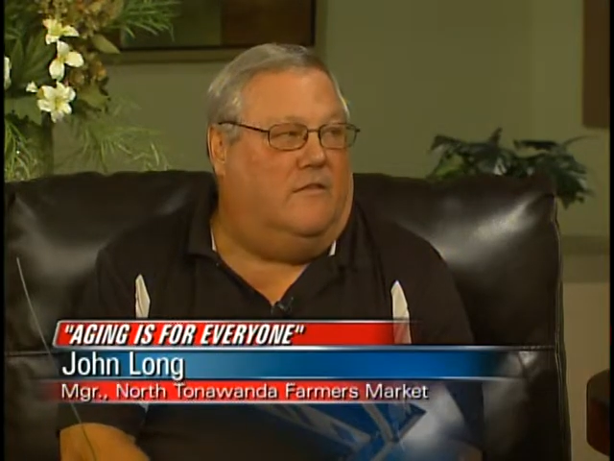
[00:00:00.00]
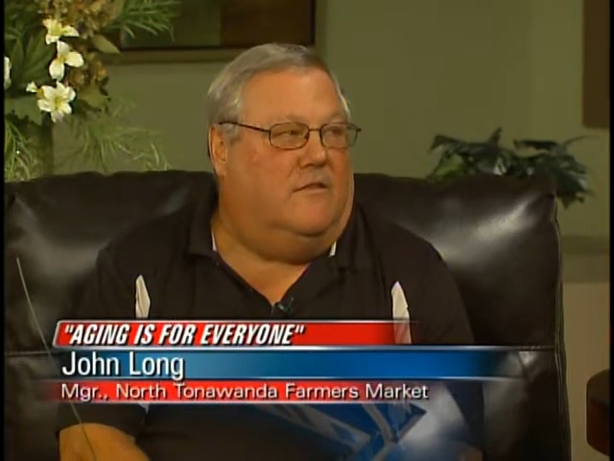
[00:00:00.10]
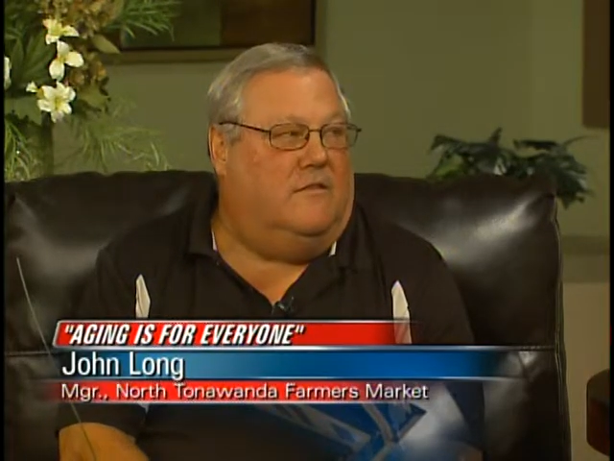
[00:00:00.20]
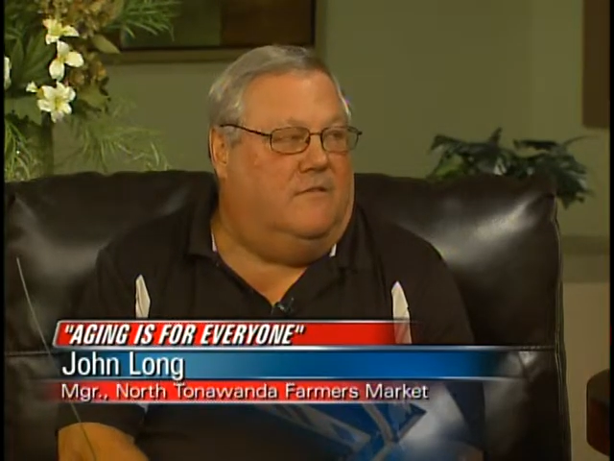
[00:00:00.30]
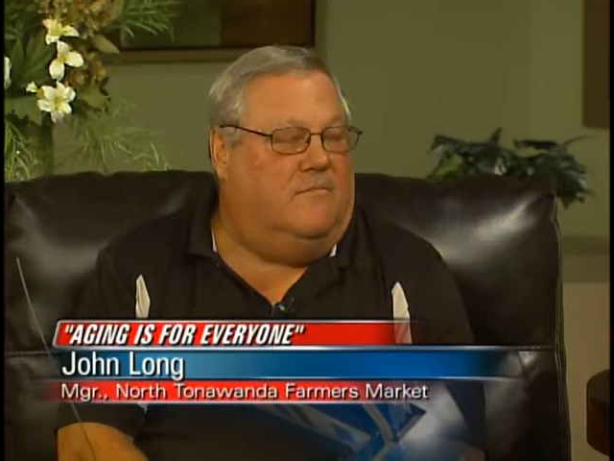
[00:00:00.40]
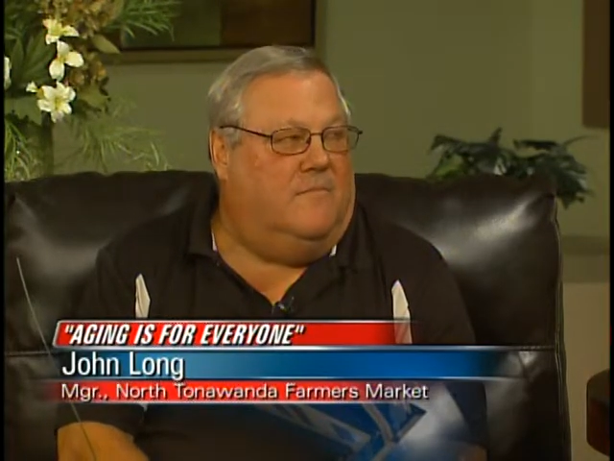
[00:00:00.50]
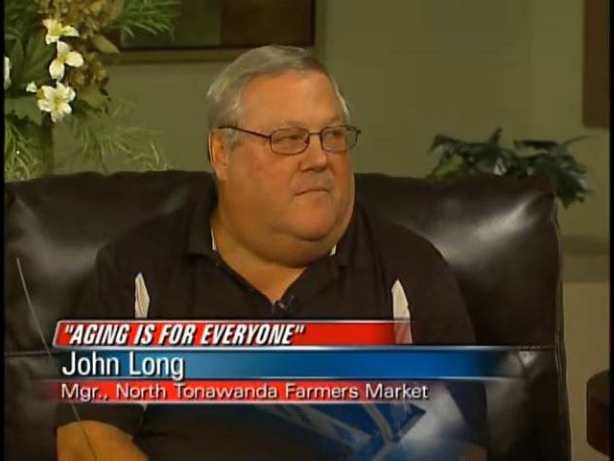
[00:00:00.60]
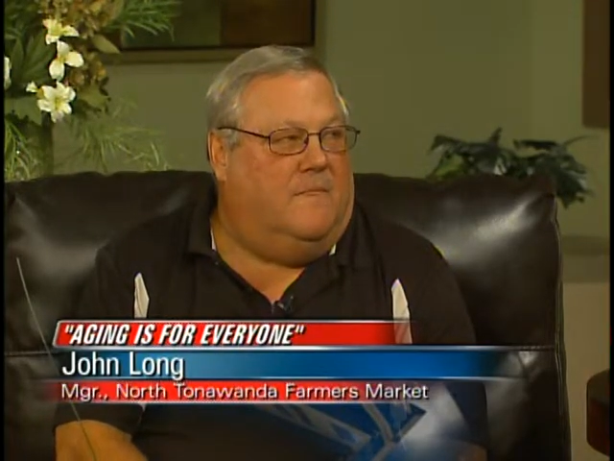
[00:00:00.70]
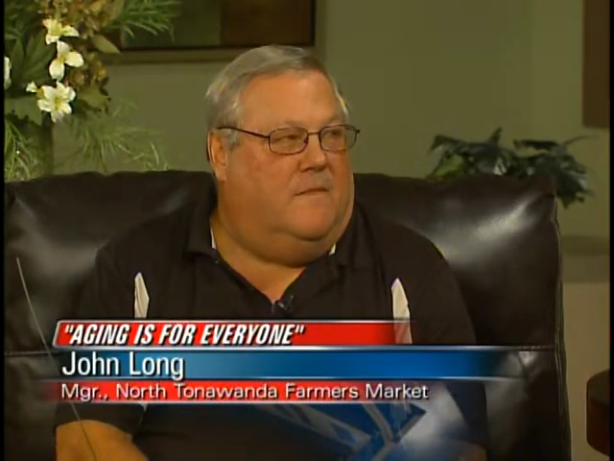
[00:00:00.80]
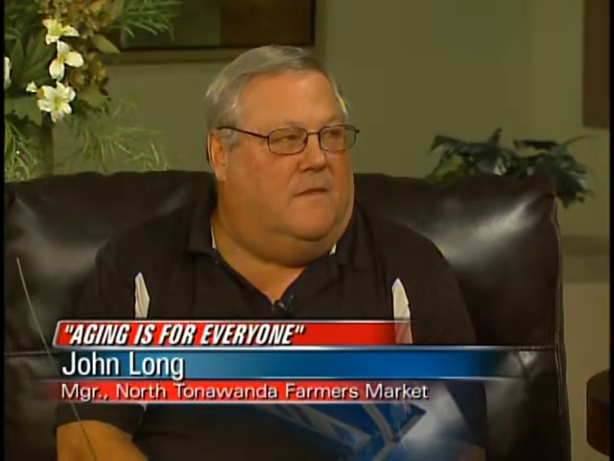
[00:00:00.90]

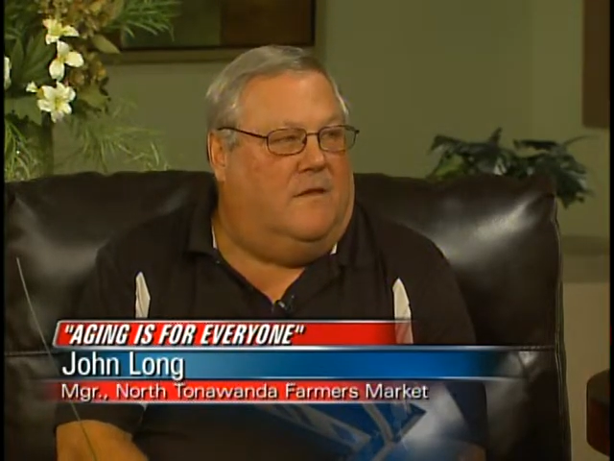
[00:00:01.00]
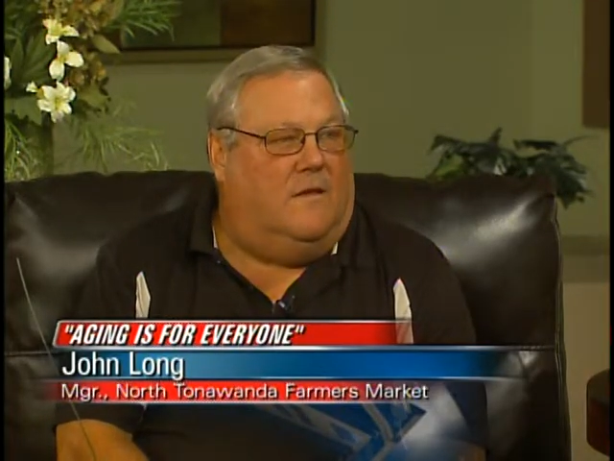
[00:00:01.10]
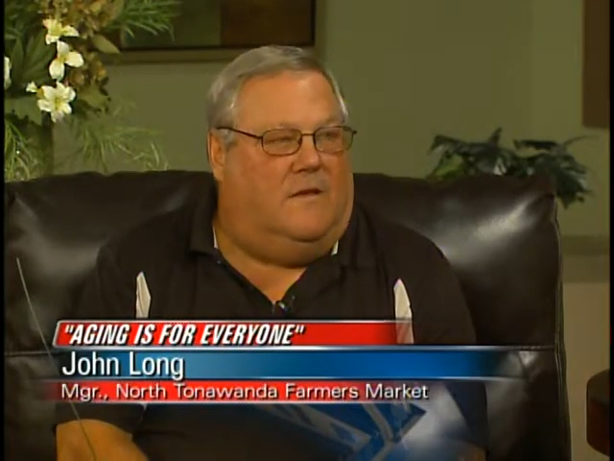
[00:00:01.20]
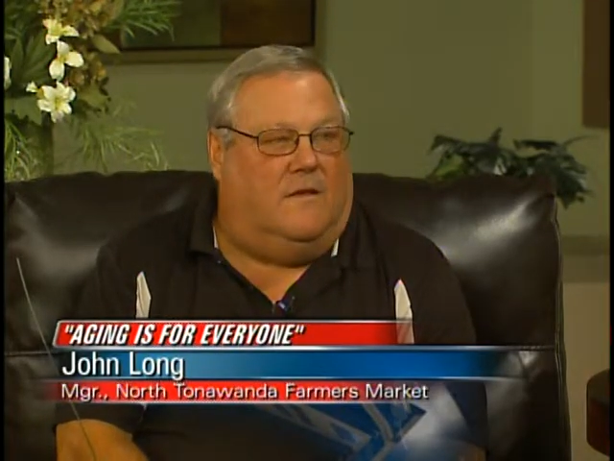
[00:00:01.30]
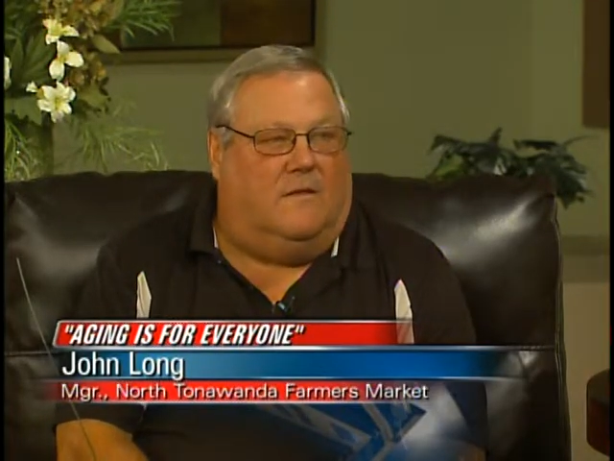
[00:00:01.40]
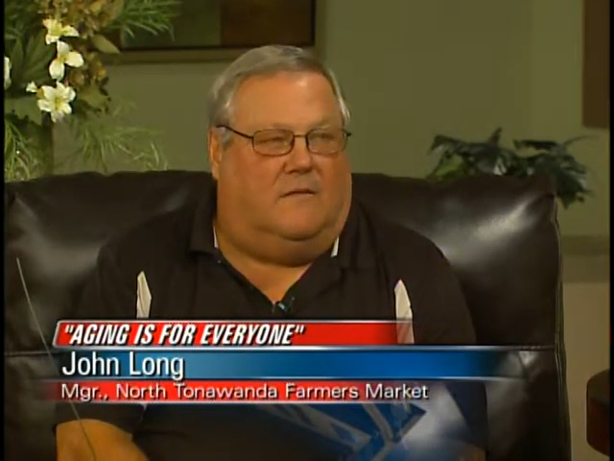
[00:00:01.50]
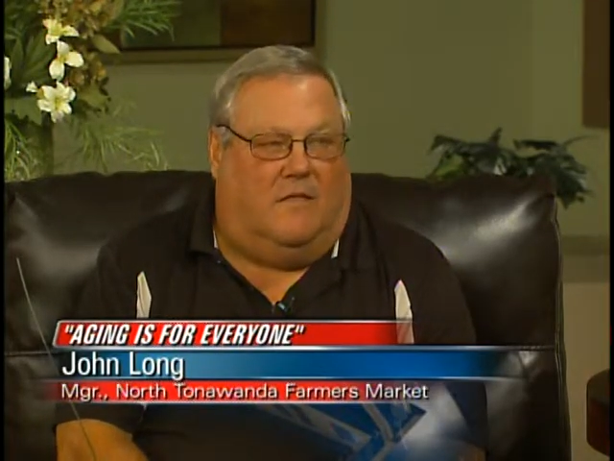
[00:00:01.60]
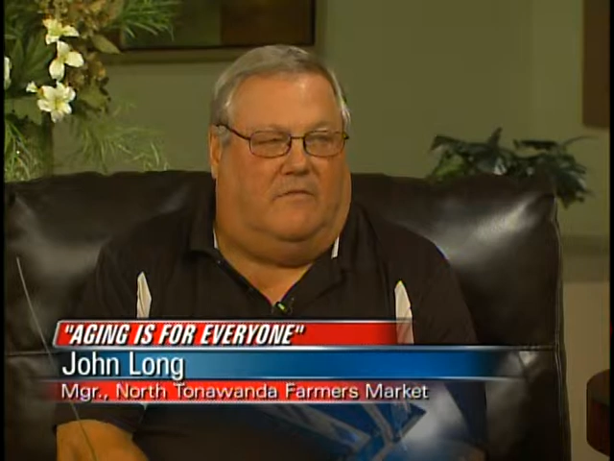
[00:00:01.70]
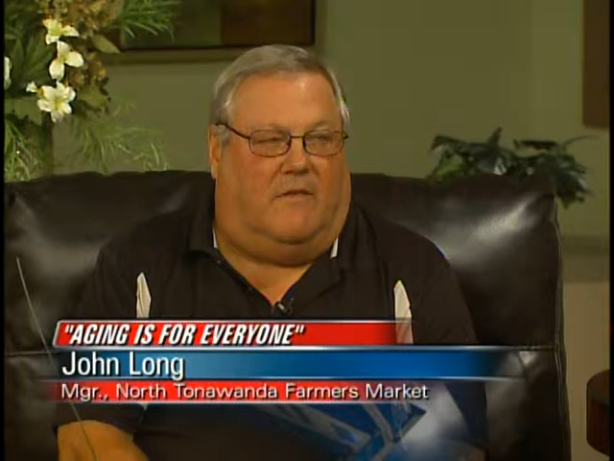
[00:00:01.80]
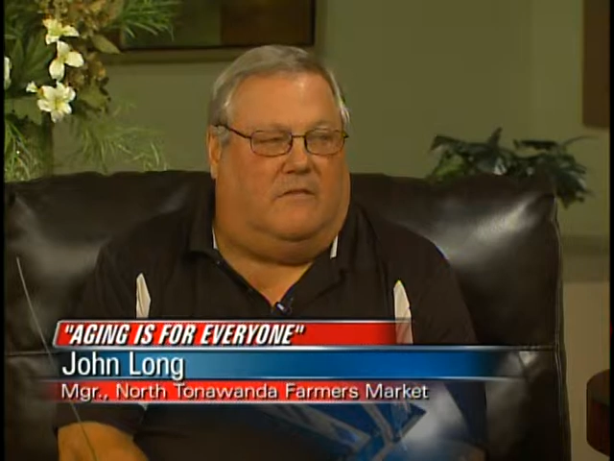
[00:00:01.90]

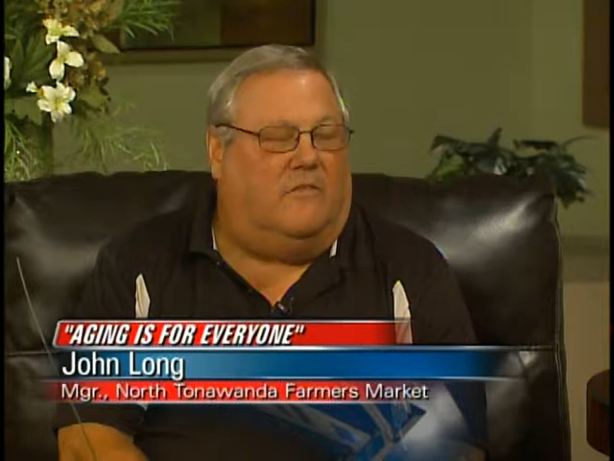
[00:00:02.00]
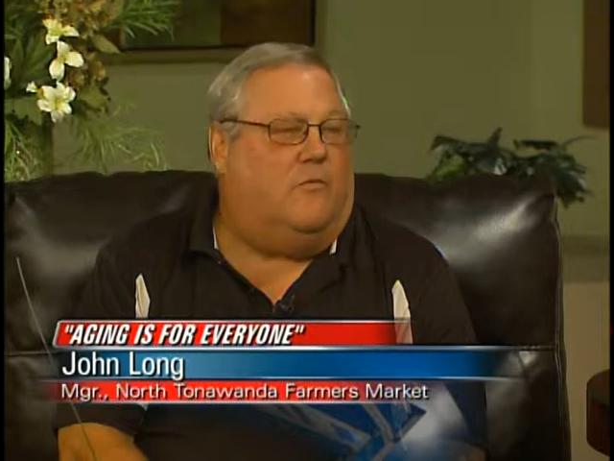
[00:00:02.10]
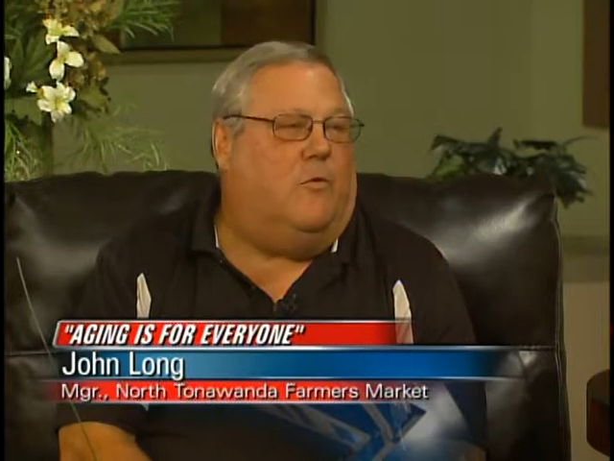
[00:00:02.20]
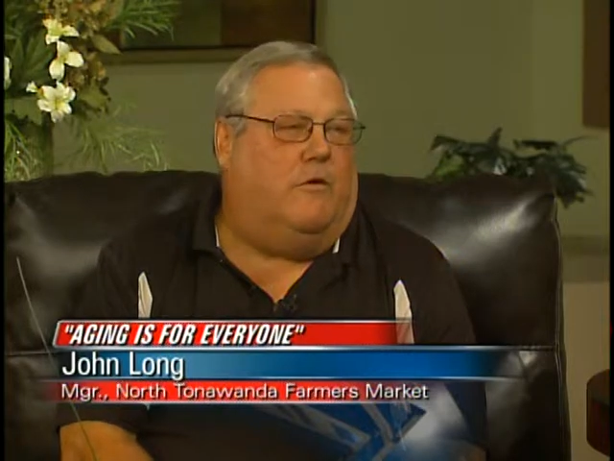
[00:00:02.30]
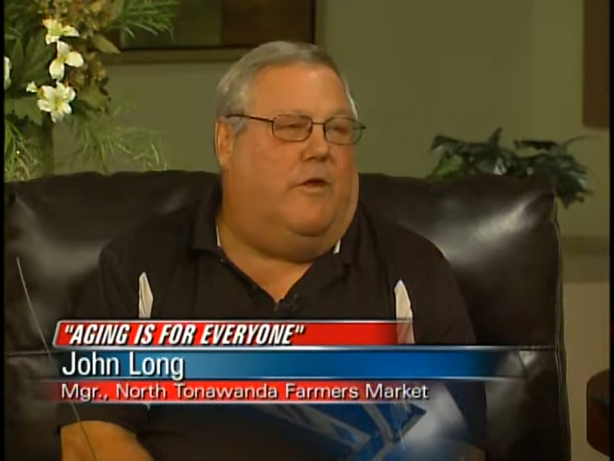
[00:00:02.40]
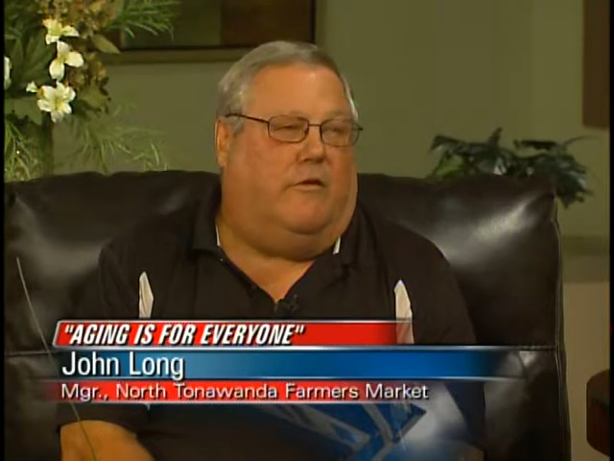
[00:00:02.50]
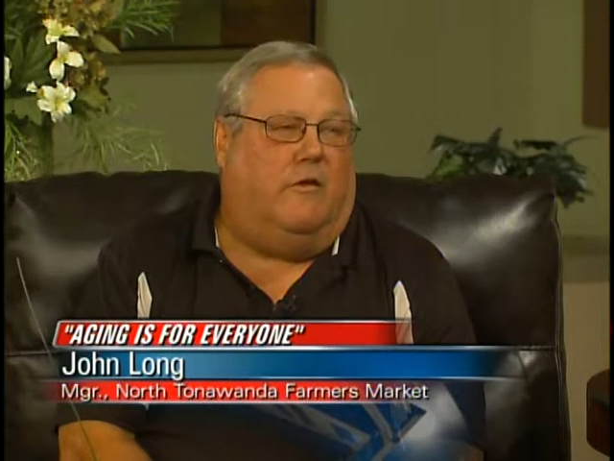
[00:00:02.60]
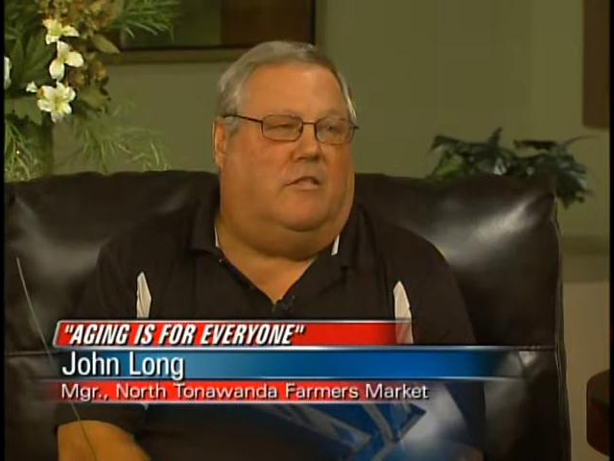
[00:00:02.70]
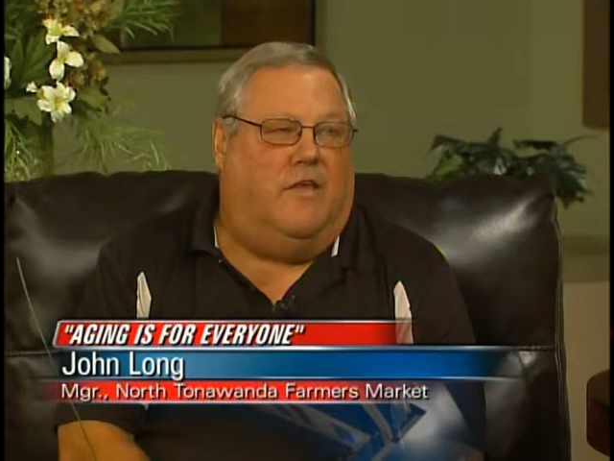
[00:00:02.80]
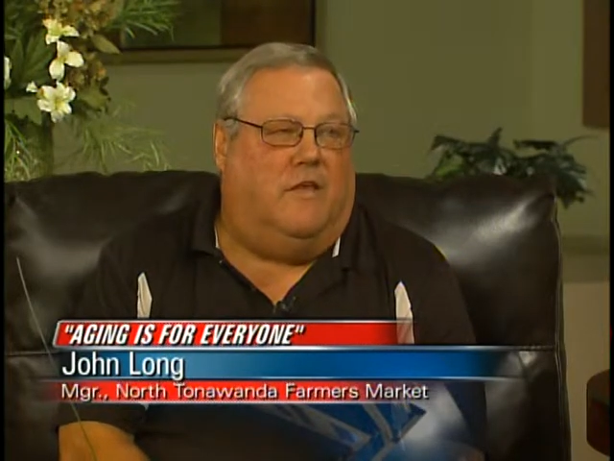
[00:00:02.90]
It's on a square
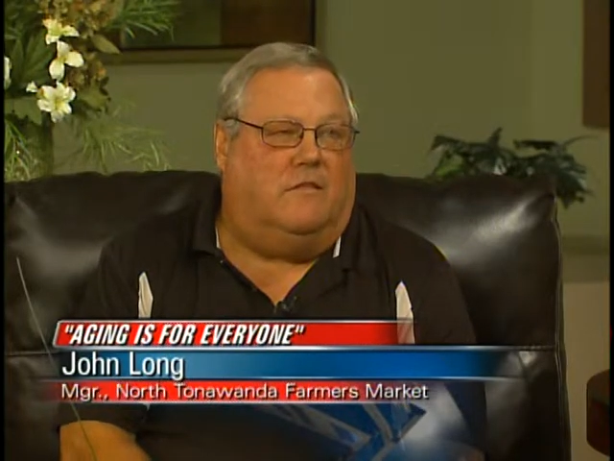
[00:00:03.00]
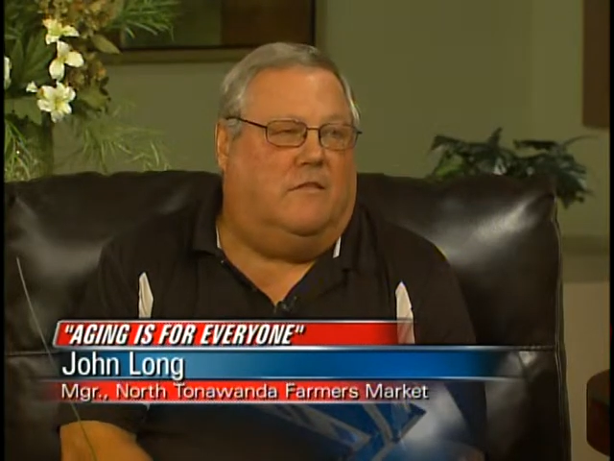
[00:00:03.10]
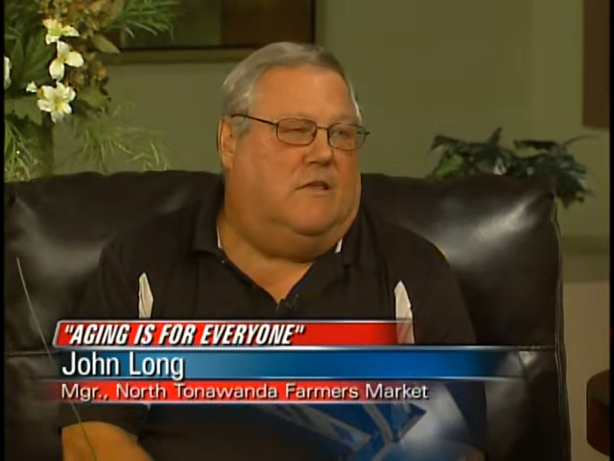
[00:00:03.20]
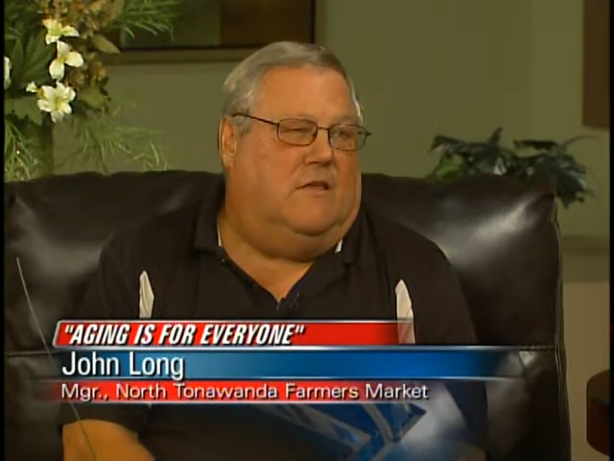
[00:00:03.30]
acre of land